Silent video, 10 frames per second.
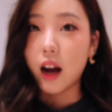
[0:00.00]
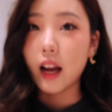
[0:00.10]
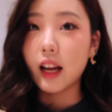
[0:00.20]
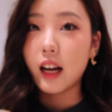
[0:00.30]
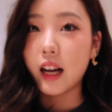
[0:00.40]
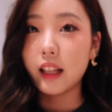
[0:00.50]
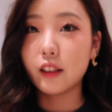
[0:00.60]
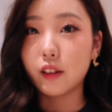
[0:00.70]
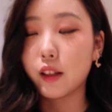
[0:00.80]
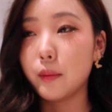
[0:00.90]
I highly
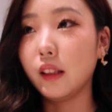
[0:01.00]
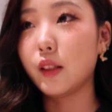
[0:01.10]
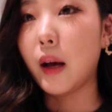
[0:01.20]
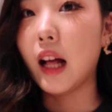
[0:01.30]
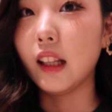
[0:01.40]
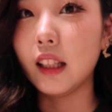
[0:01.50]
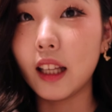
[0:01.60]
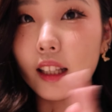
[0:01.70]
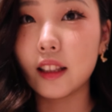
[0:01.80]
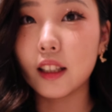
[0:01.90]
recommend this palette.
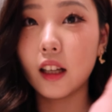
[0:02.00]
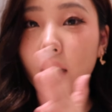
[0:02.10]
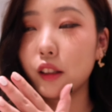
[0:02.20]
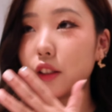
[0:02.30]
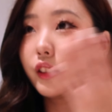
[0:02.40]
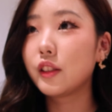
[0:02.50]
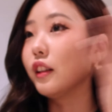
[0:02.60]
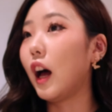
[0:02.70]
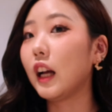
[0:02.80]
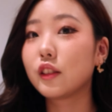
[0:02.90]
Like the color just
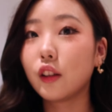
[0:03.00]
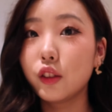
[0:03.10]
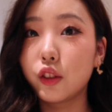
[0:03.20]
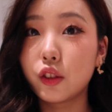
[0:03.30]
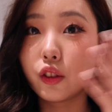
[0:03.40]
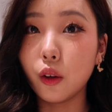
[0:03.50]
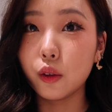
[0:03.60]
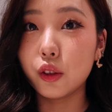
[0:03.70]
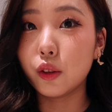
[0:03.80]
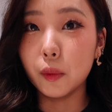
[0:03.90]
slides on so
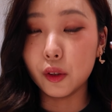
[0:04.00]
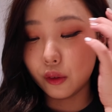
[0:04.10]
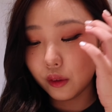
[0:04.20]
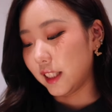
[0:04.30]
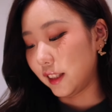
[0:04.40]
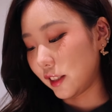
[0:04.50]
smooth. It's